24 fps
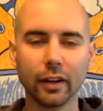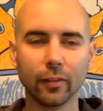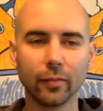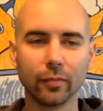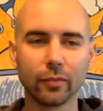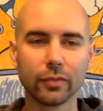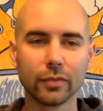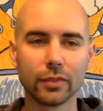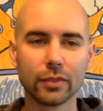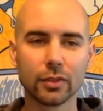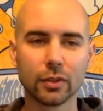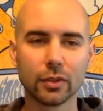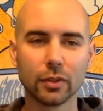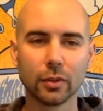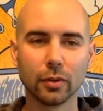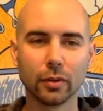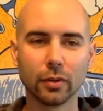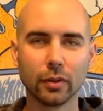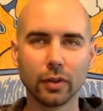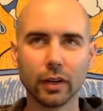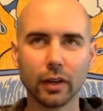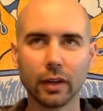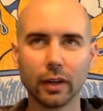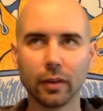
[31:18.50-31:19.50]
so
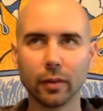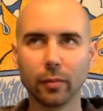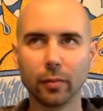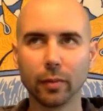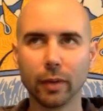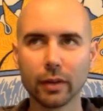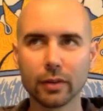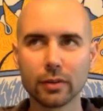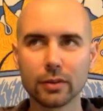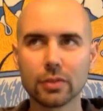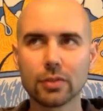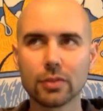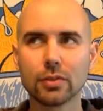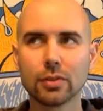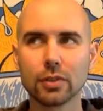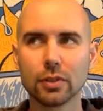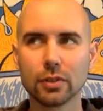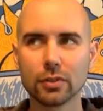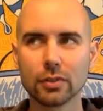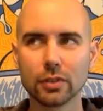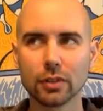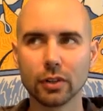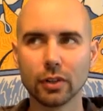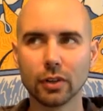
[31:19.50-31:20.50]
about 2 years
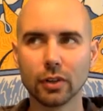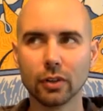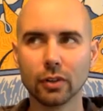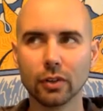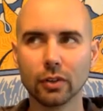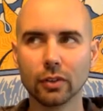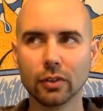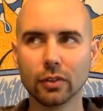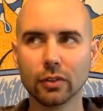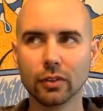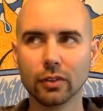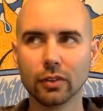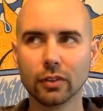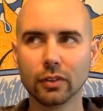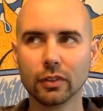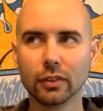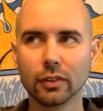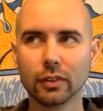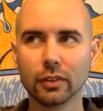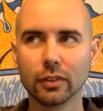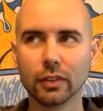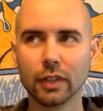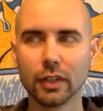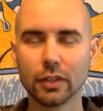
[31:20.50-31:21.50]
ago,
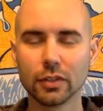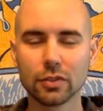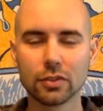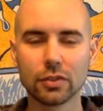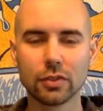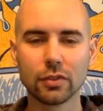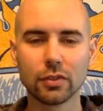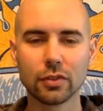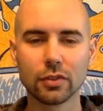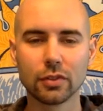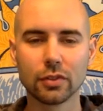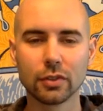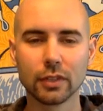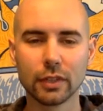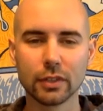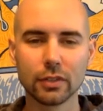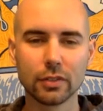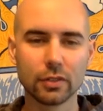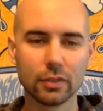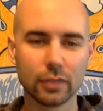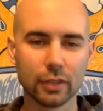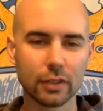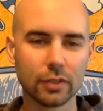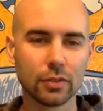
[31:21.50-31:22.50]
yeah, just over like
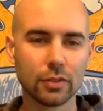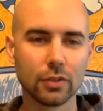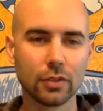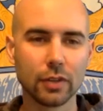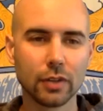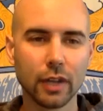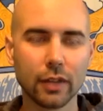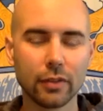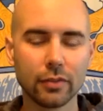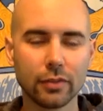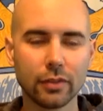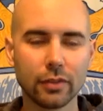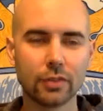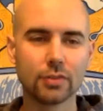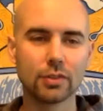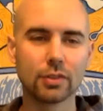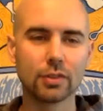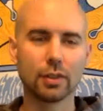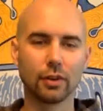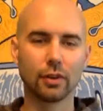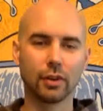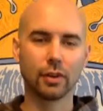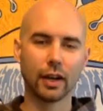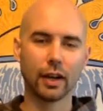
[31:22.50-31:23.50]
2.5 years
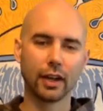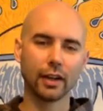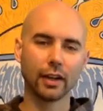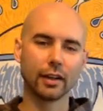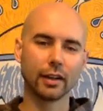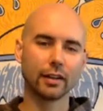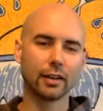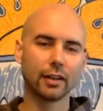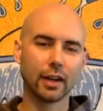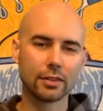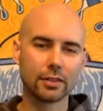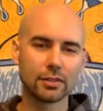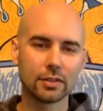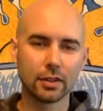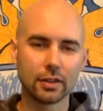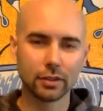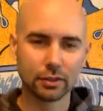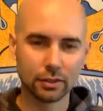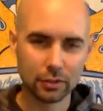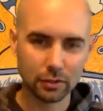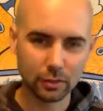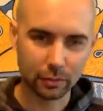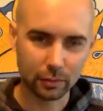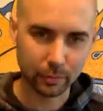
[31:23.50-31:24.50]
ago, I started
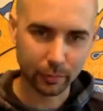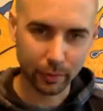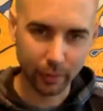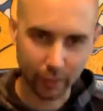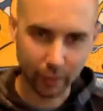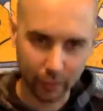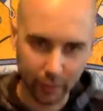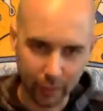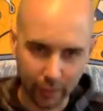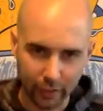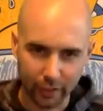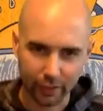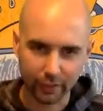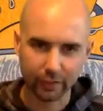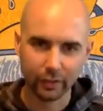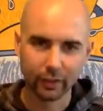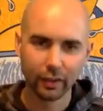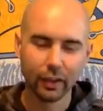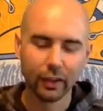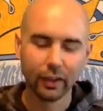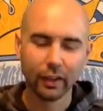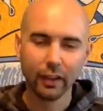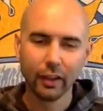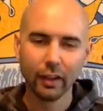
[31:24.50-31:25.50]
to embark on
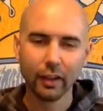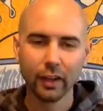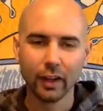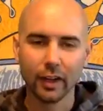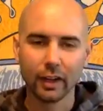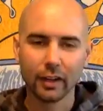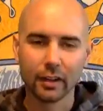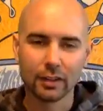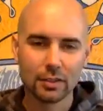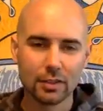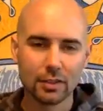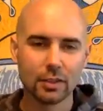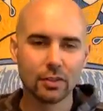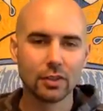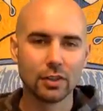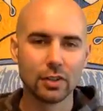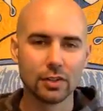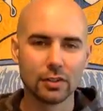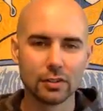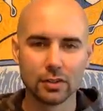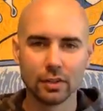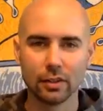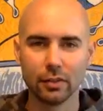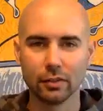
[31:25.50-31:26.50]
a
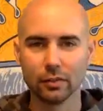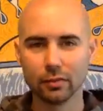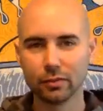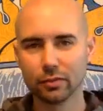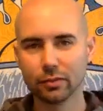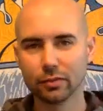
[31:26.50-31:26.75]
series of